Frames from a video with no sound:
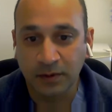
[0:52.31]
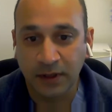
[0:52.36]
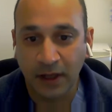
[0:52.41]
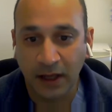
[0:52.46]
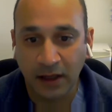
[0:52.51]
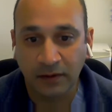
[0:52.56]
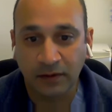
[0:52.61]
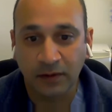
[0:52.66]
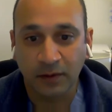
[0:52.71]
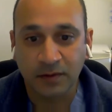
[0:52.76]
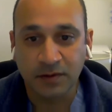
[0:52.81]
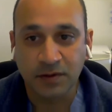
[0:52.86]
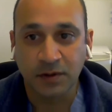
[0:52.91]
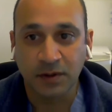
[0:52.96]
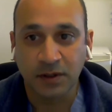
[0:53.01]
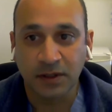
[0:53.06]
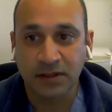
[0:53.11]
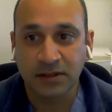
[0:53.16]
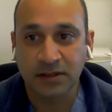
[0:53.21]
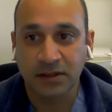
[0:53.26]
take those
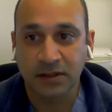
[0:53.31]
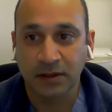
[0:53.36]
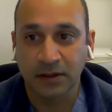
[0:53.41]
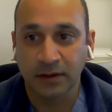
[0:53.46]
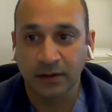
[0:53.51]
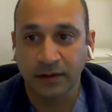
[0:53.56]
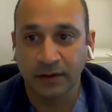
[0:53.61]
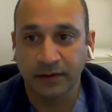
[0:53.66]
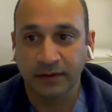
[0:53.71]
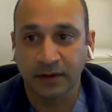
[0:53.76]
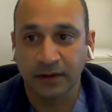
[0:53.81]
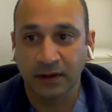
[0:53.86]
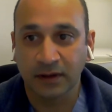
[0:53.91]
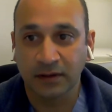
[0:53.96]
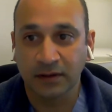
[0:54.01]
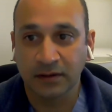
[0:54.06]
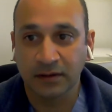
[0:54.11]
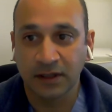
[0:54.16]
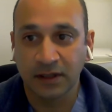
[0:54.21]
unique skills and